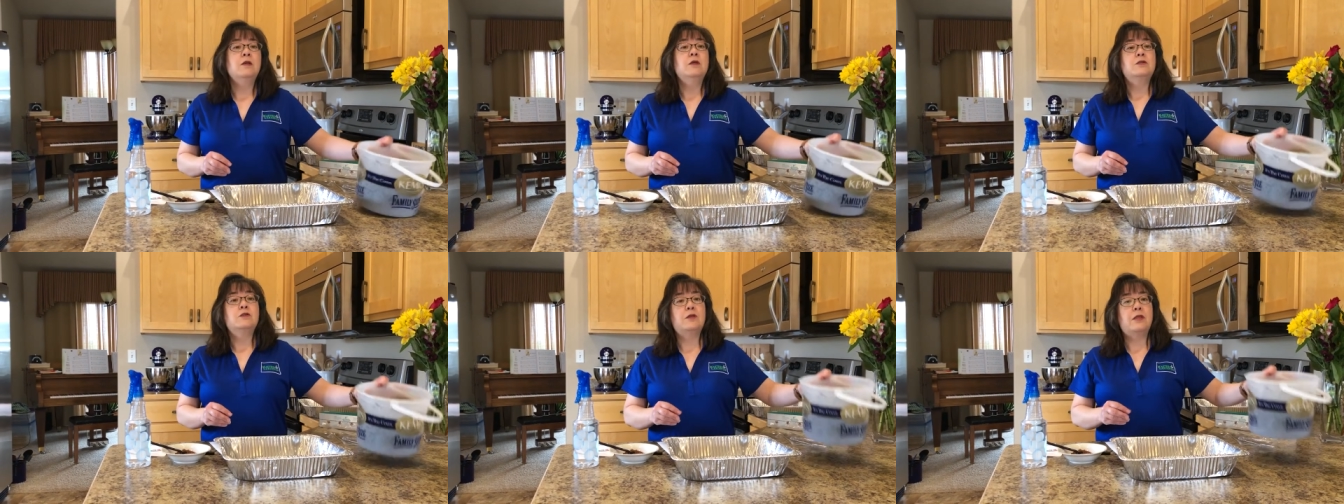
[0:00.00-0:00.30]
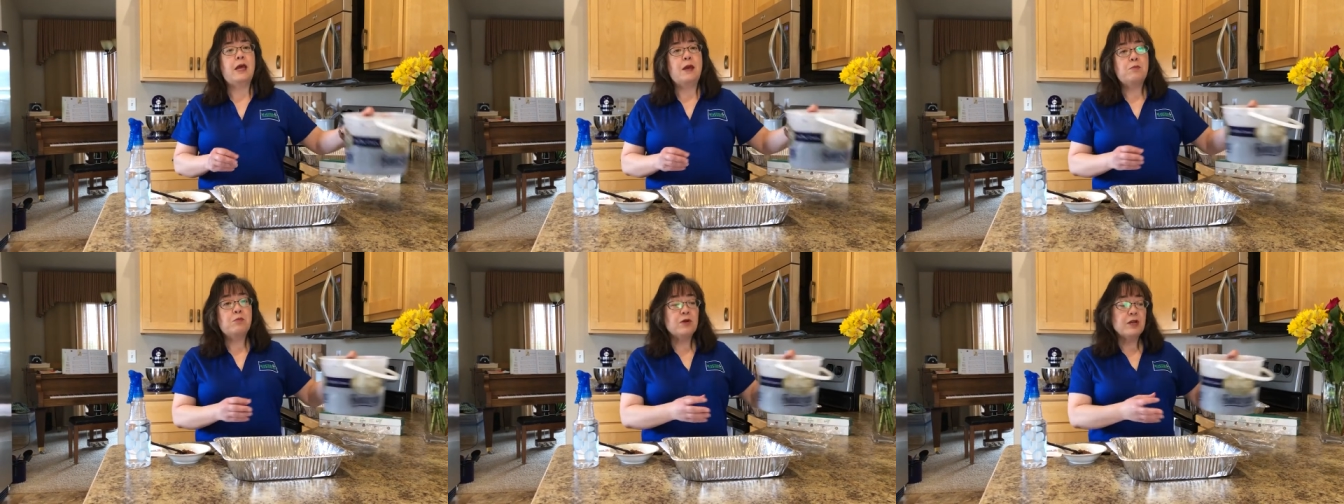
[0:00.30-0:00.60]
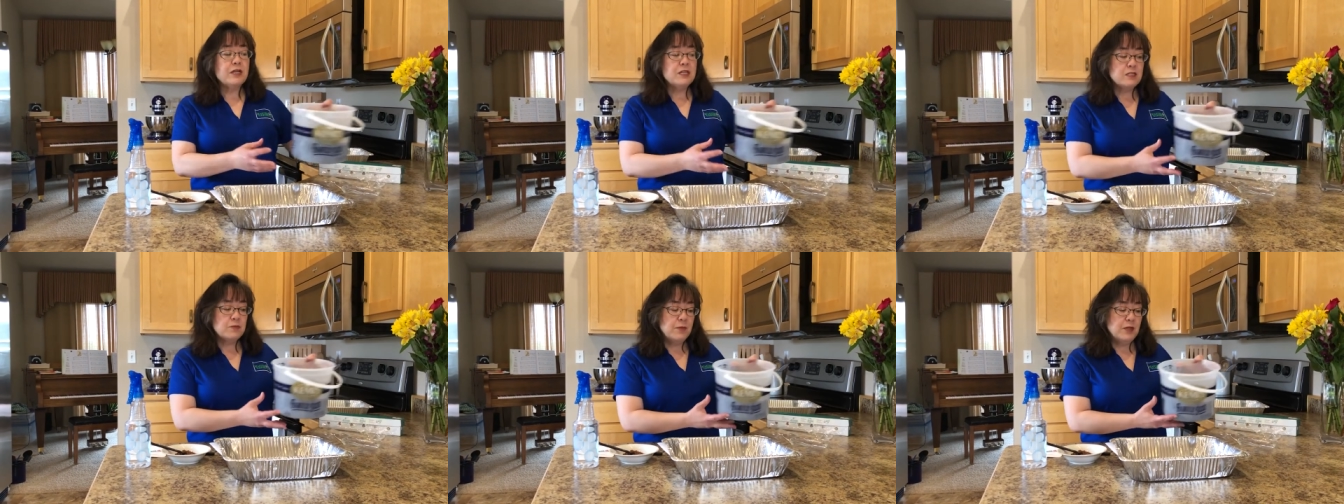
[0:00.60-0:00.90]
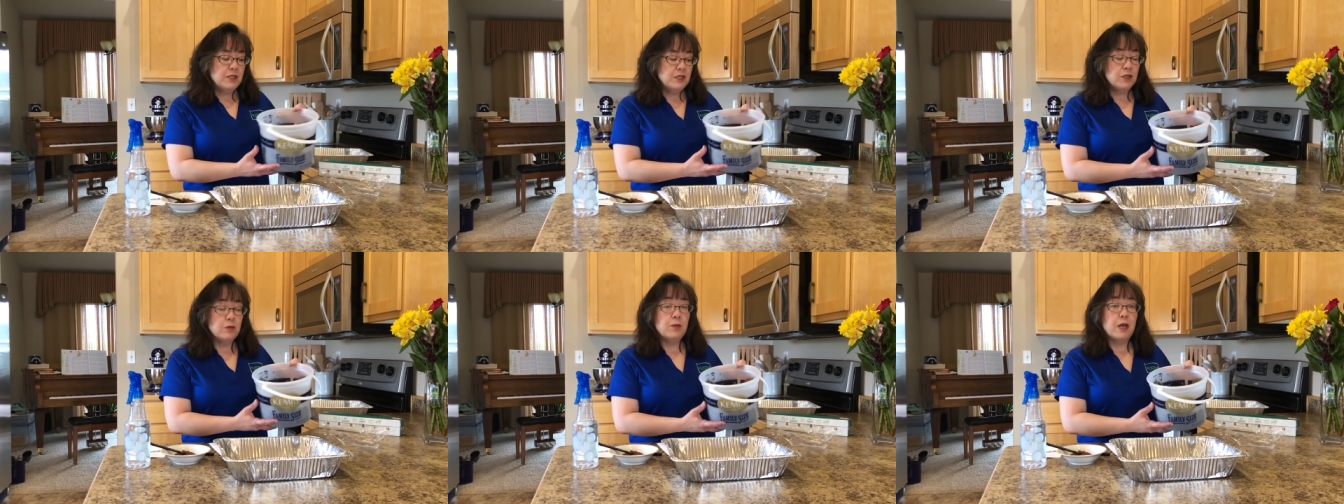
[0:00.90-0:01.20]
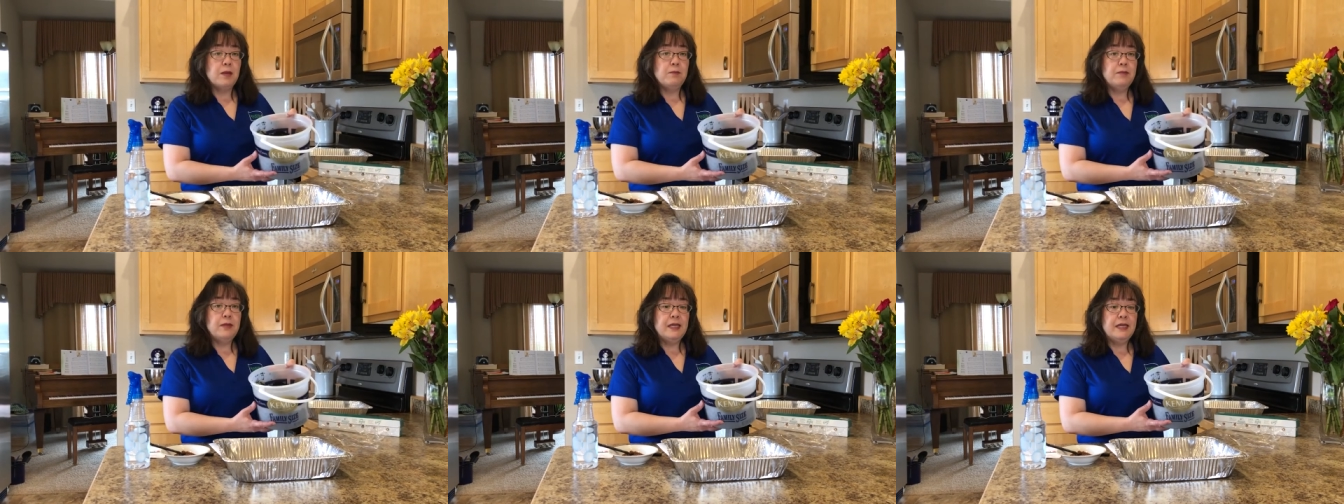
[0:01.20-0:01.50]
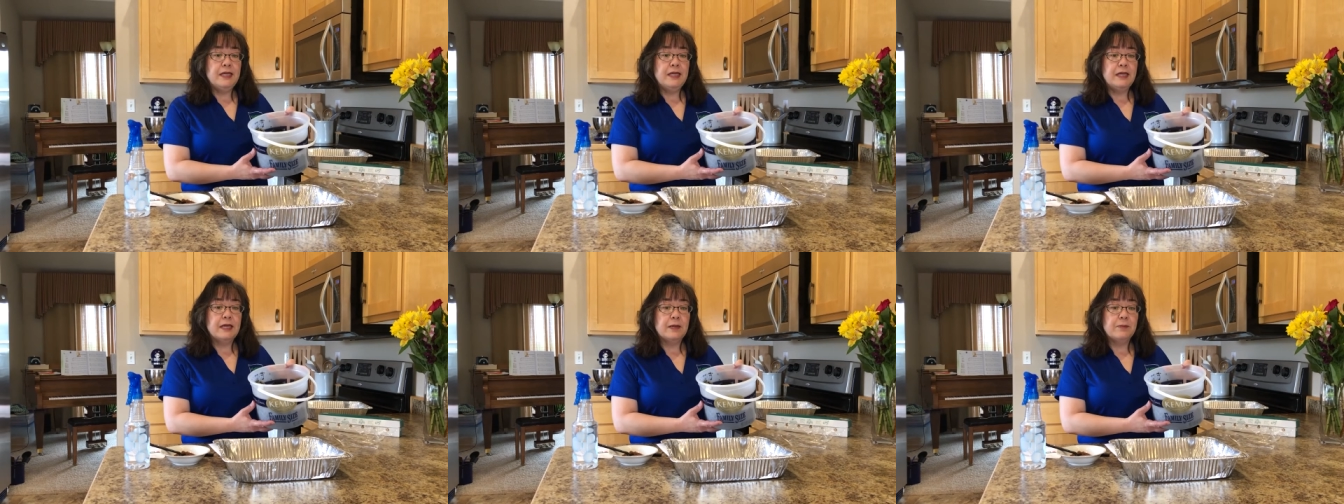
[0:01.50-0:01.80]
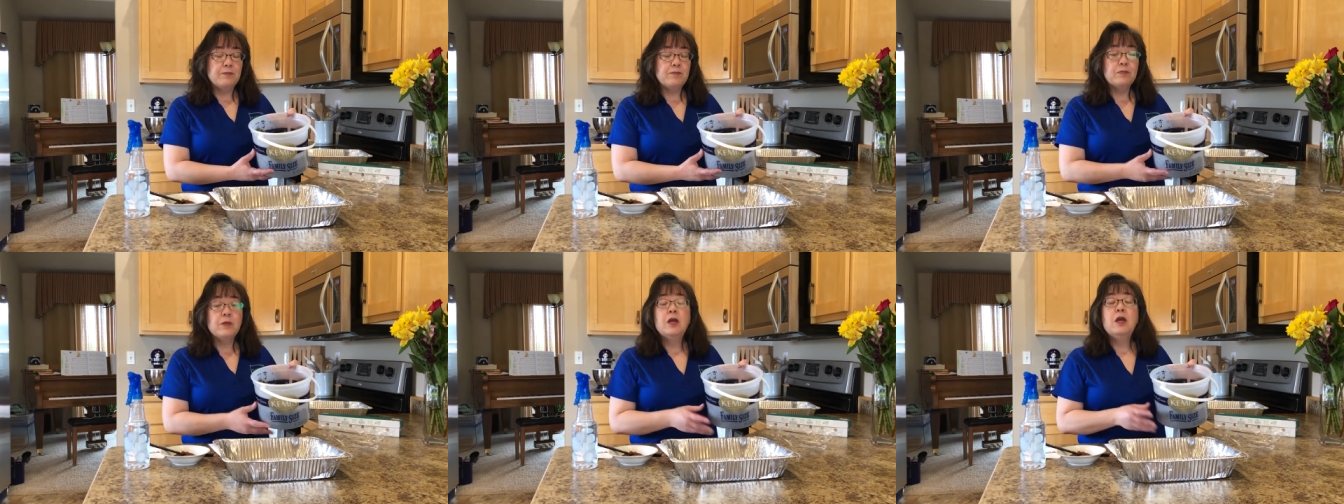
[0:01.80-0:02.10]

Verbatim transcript: So that brings me to my media.